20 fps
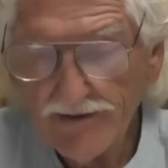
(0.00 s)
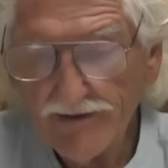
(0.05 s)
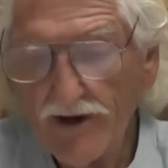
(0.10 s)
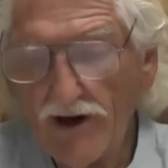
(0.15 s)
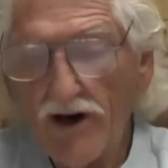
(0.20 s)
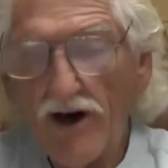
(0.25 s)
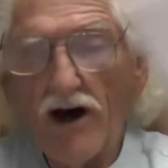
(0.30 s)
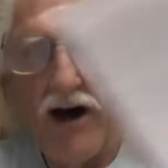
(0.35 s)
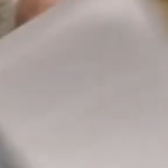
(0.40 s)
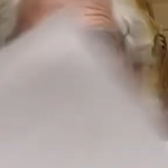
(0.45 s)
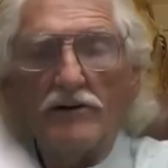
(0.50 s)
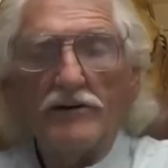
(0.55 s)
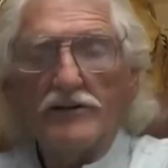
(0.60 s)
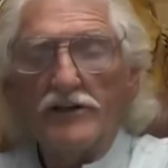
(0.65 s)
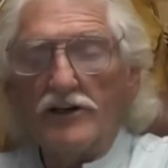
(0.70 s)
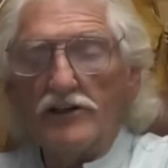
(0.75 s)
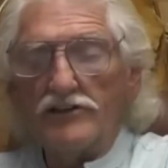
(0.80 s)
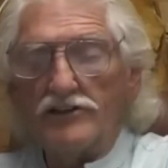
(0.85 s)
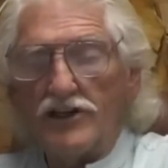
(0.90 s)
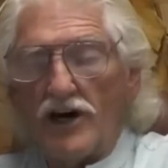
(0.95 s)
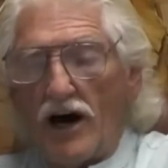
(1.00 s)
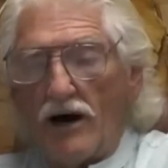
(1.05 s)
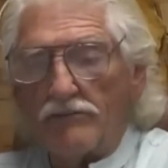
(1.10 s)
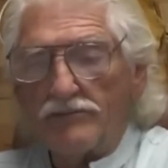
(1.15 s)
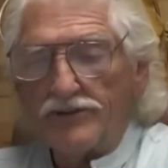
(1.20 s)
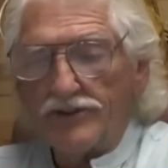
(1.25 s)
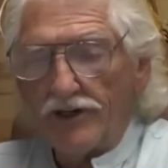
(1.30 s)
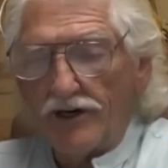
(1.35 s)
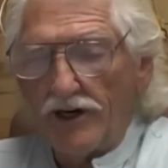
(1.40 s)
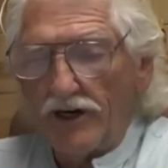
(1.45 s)
Oh, good job,
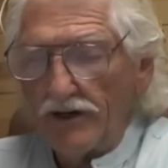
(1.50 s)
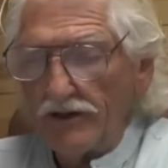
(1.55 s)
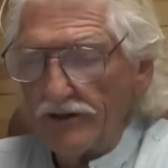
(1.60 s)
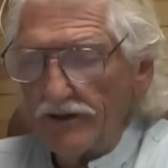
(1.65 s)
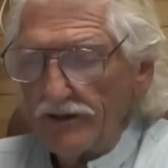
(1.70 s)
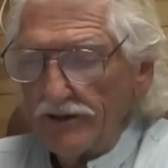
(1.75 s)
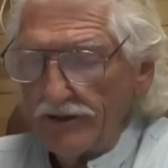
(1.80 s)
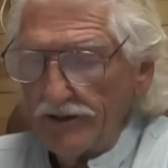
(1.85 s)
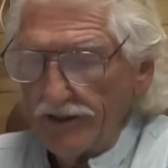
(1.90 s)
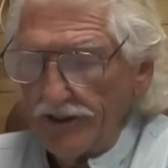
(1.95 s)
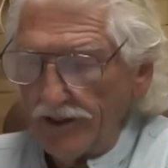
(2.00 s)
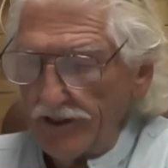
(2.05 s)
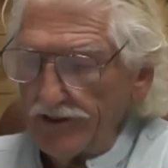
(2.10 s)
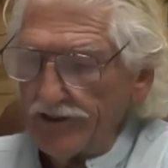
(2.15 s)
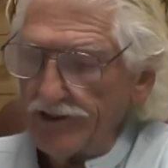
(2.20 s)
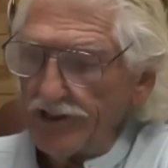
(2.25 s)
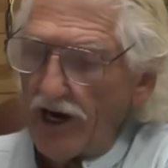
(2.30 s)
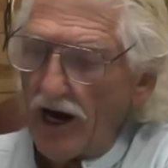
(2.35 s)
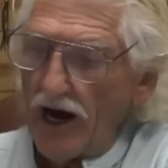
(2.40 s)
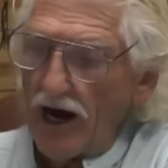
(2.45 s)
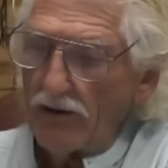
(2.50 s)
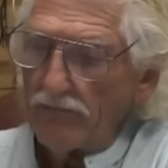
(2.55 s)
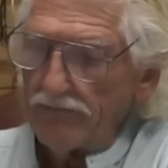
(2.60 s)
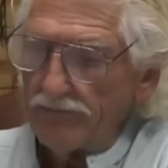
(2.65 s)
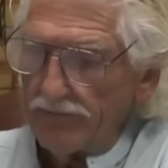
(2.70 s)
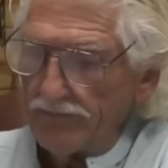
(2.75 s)
Sarah. Good job.